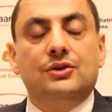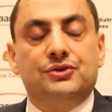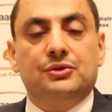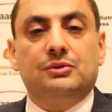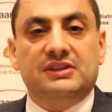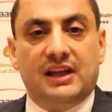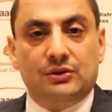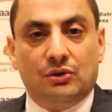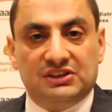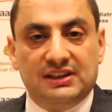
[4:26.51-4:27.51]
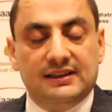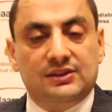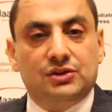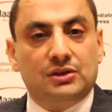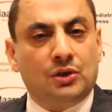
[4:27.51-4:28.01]
to diagnosing
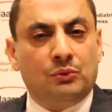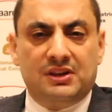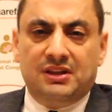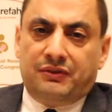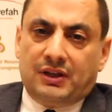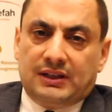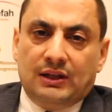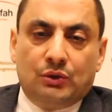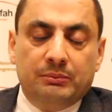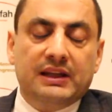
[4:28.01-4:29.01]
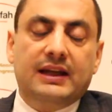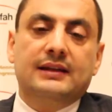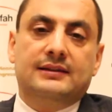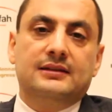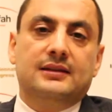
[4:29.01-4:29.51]
these children with difficult and
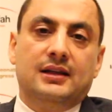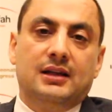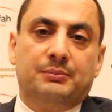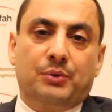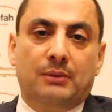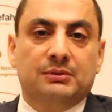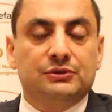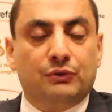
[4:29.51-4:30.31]
complicated problems.